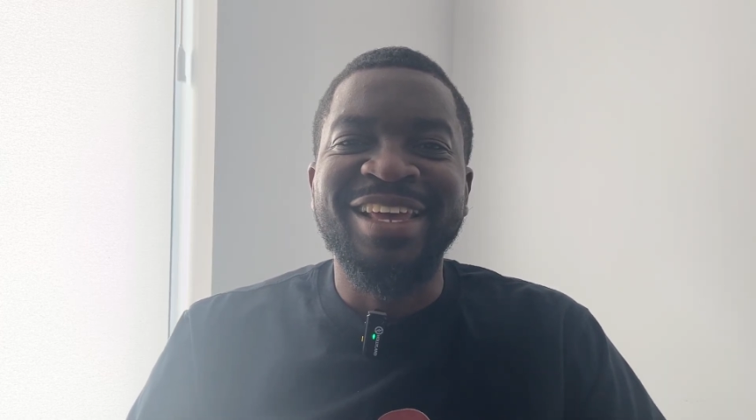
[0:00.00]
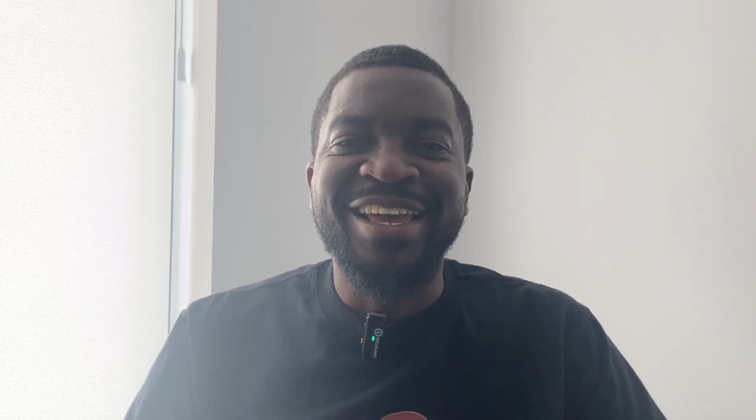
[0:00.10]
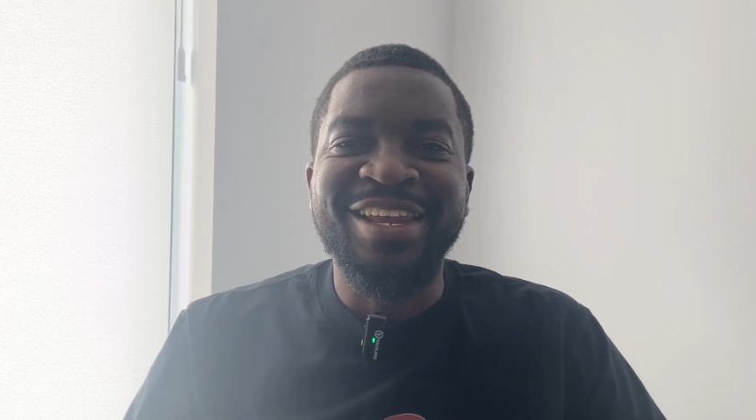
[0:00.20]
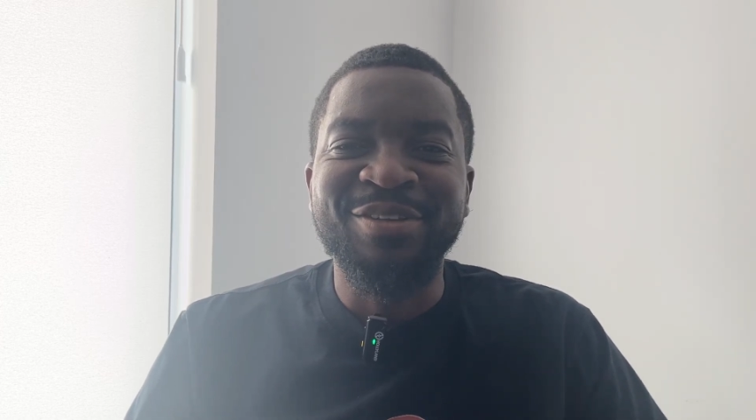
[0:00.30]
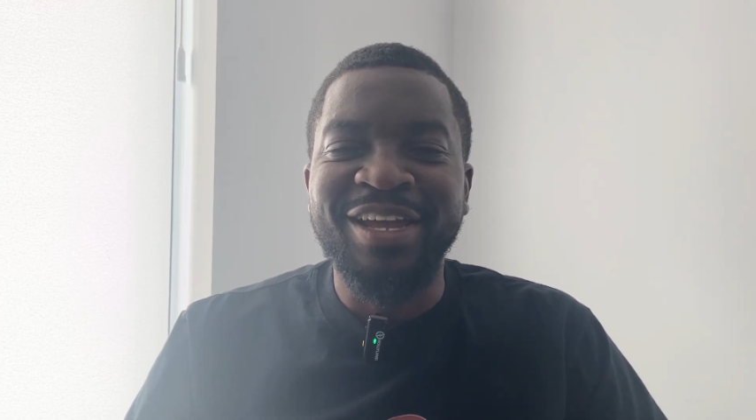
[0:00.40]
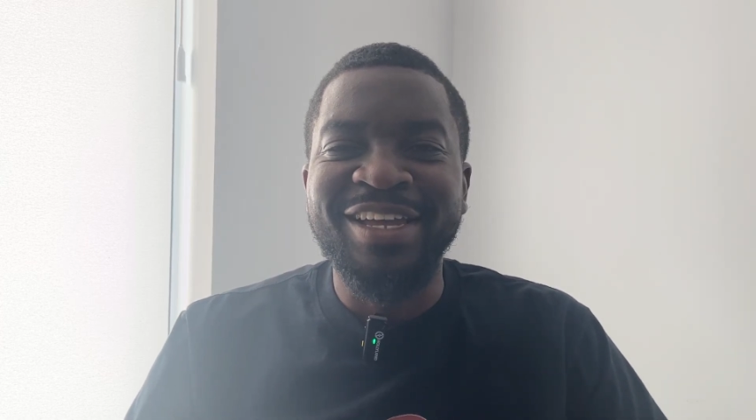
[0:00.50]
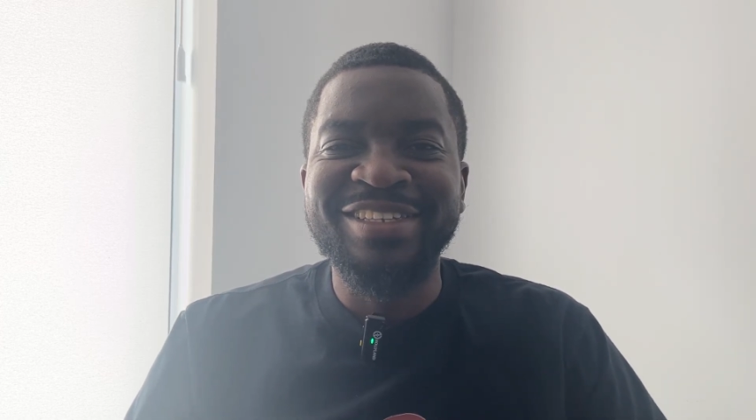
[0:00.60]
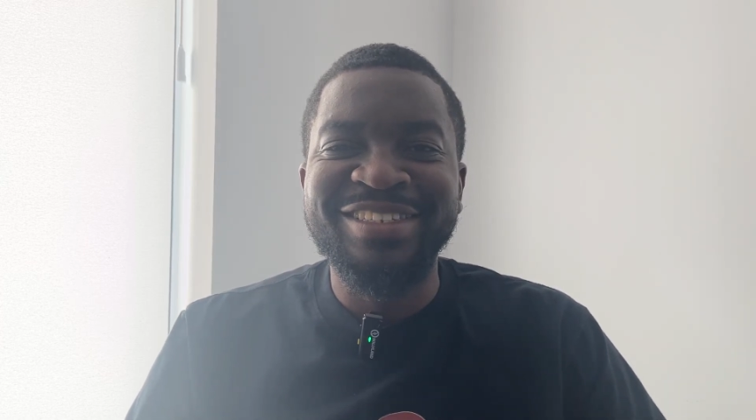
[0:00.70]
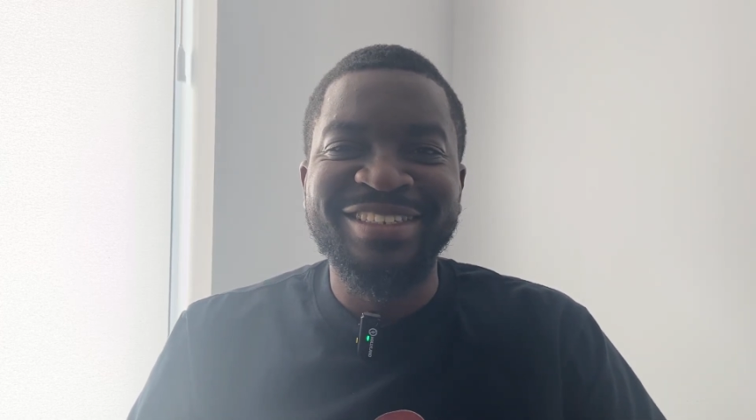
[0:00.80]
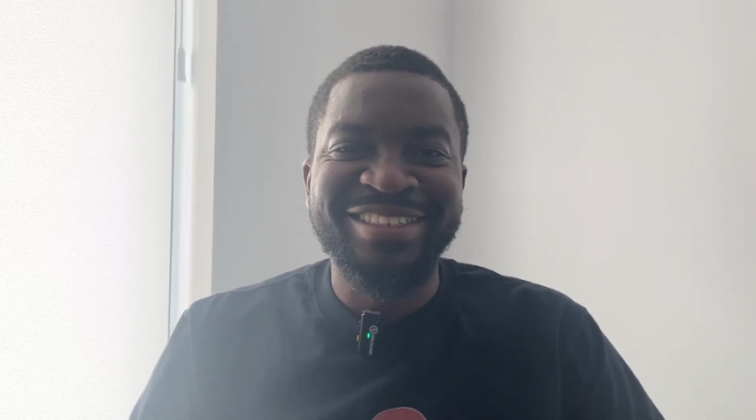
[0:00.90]
Hello
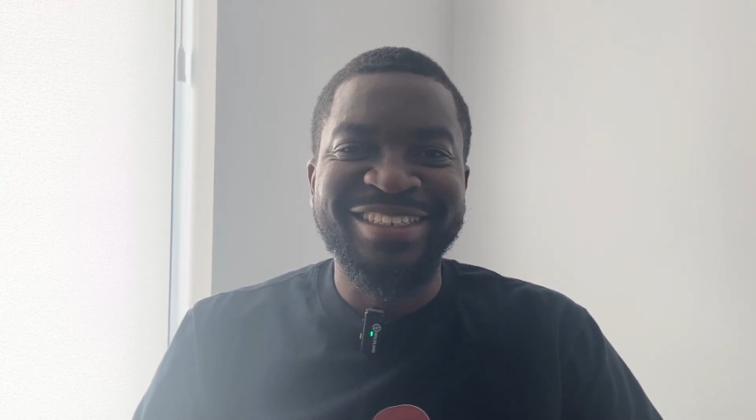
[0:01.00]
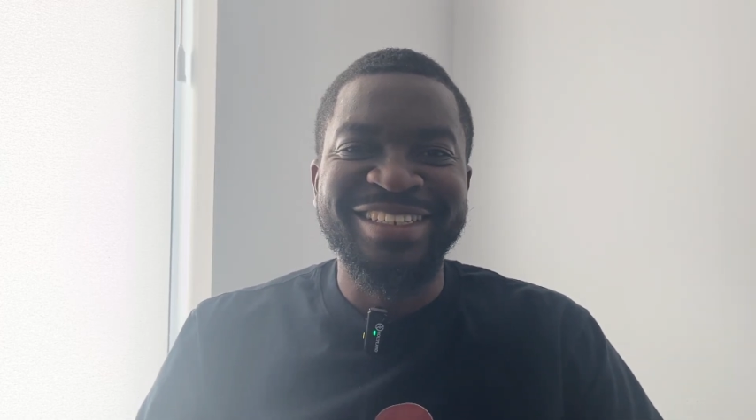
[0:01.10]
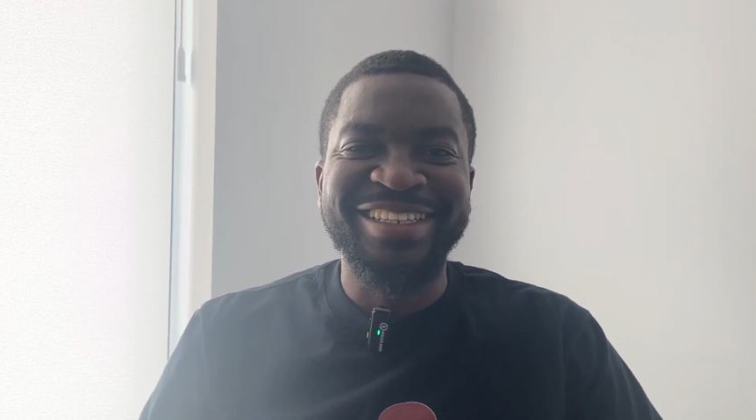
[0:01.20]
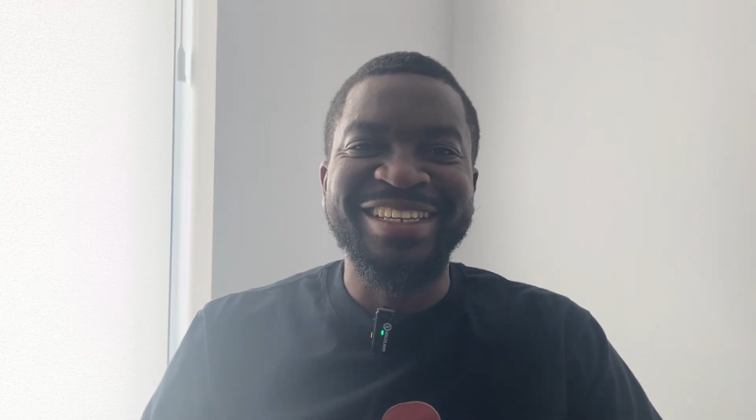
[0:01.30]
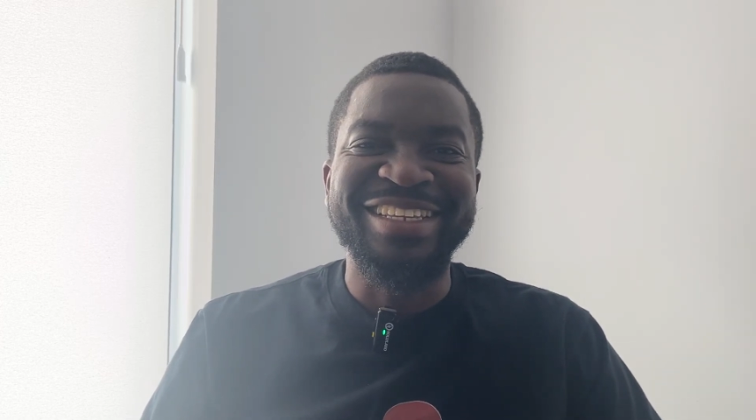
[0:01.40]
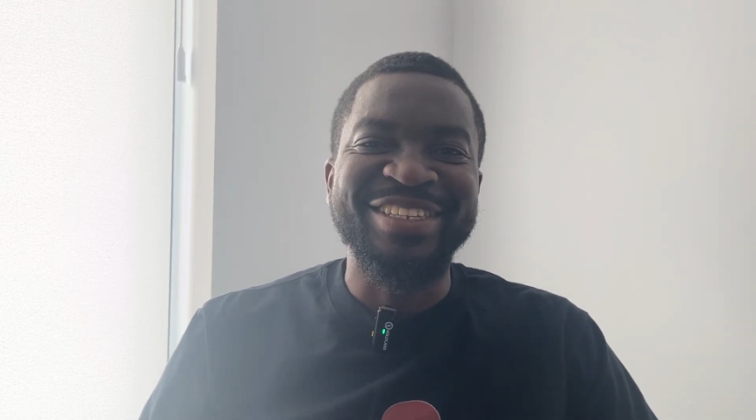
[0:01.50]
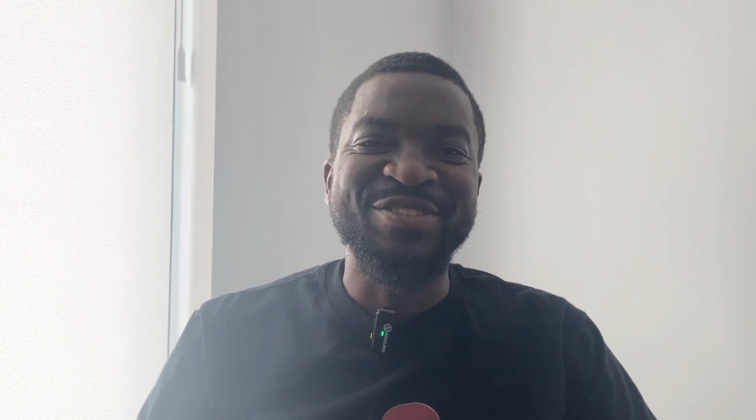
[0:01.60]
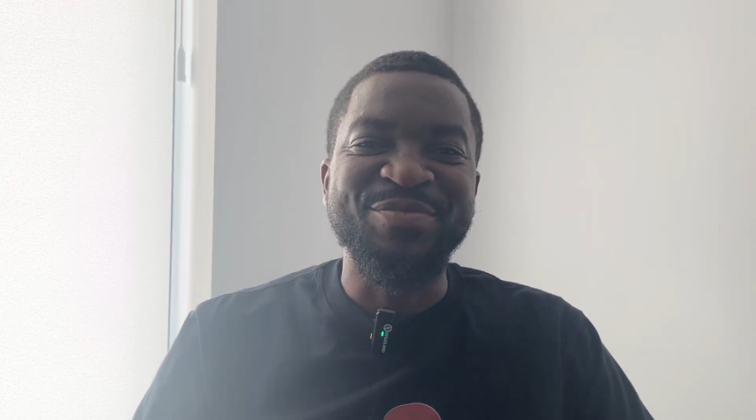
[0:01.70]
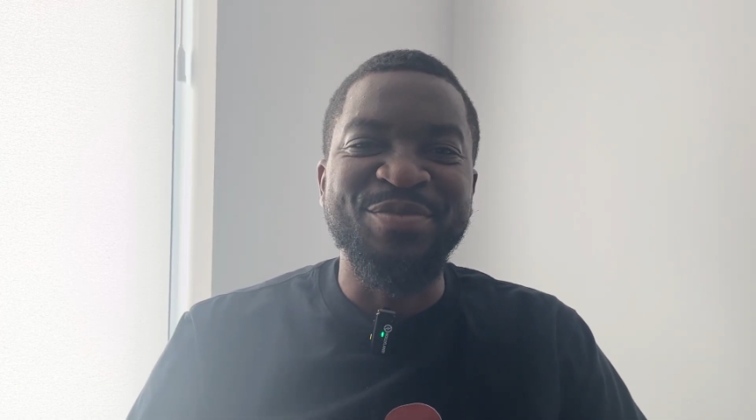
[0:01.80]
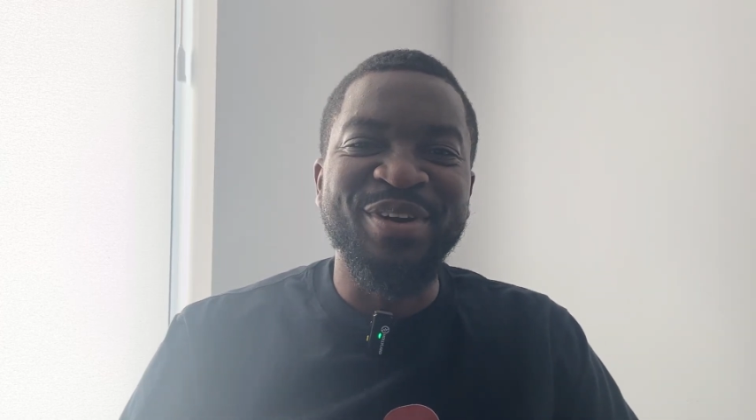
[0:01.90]
guys, it's
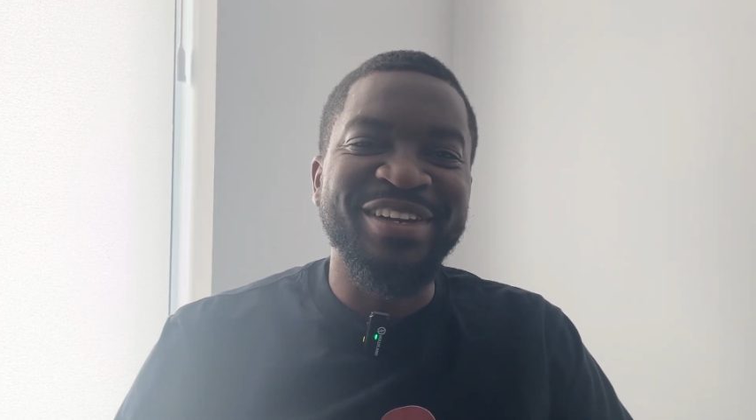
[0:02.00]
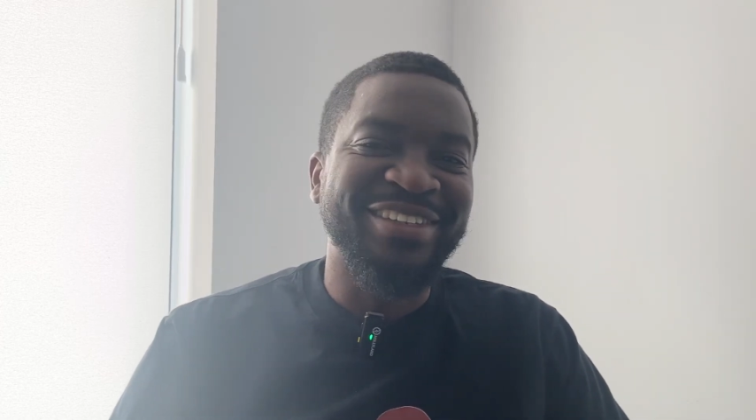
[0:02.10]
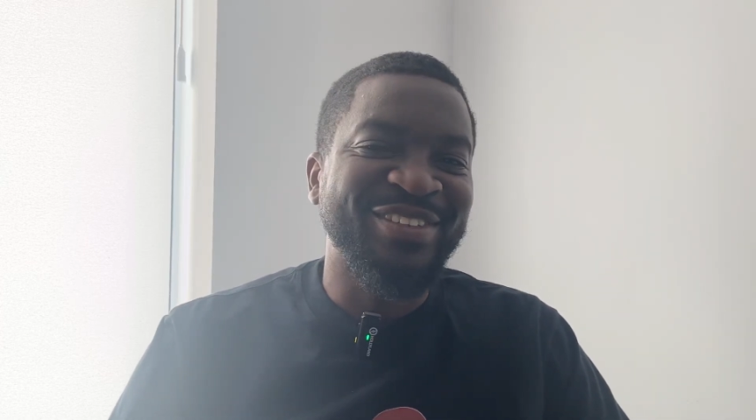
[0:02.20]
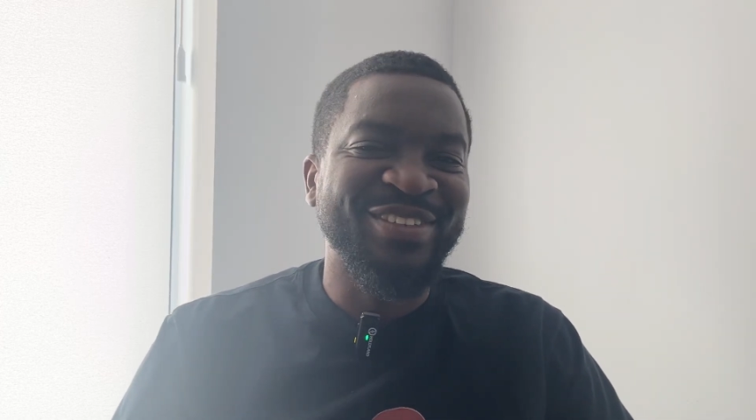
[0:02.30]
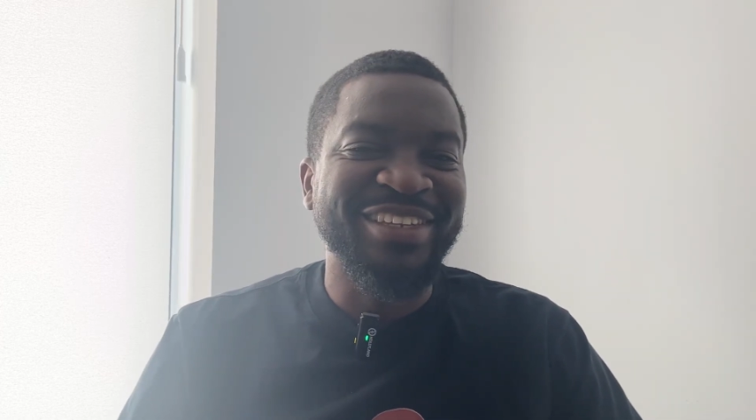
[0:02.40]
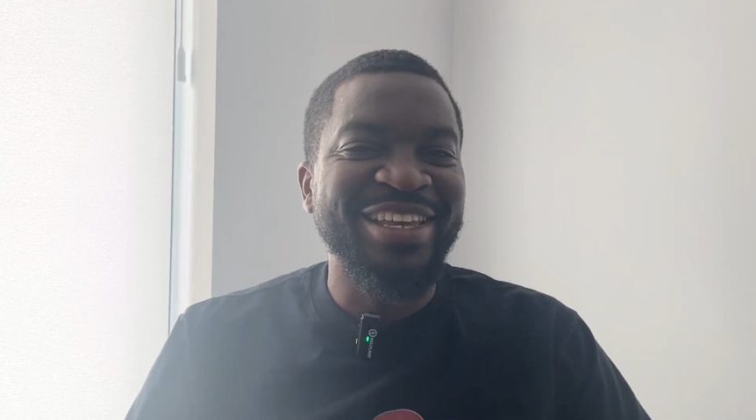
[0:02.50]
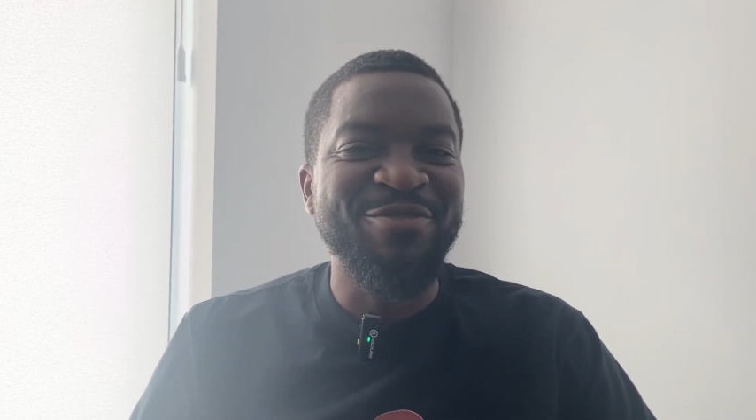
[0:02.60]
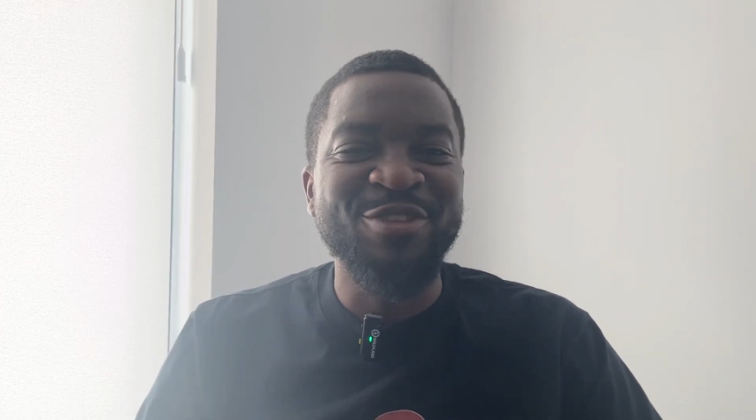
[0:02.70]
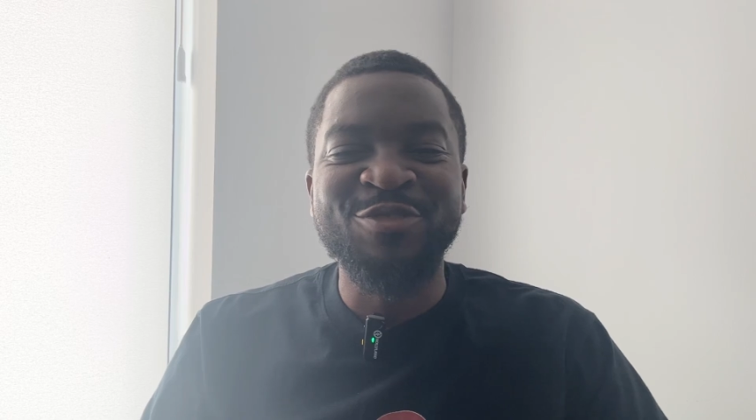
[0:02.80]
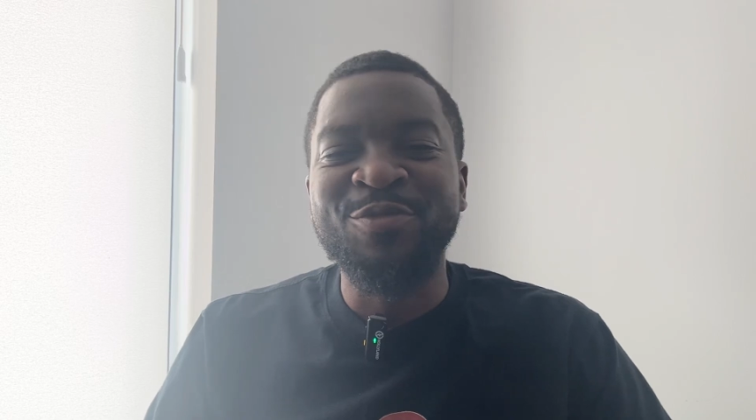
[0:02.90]
your boy Dr. K
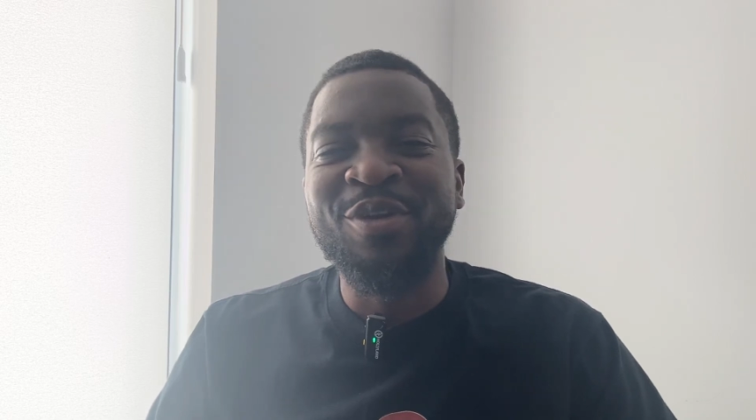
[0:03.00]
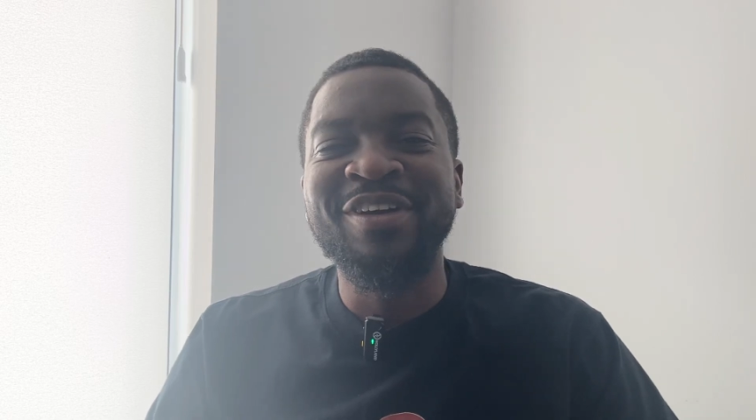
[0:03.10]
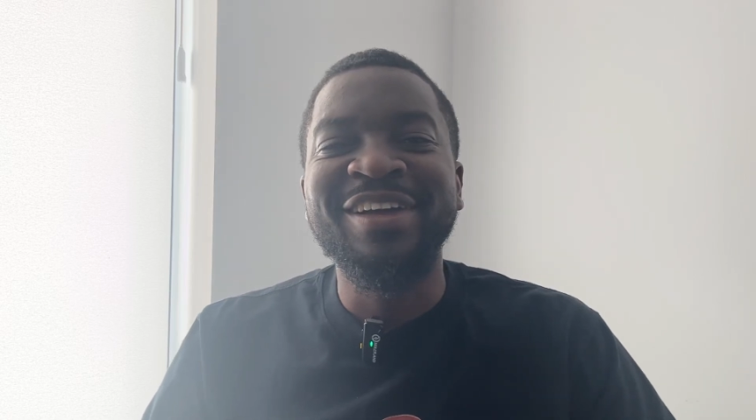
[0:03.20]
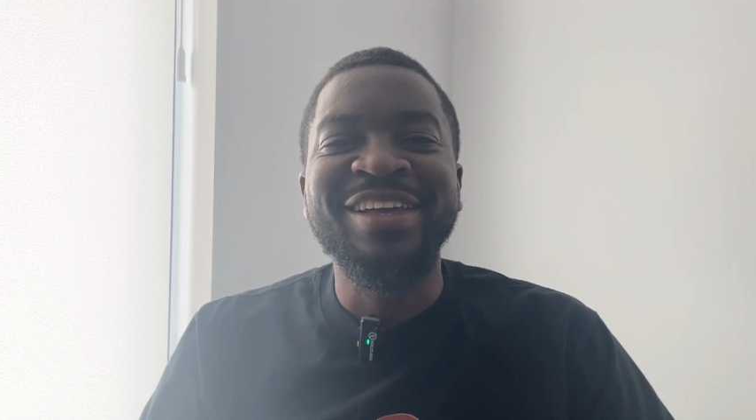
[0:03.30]
once more.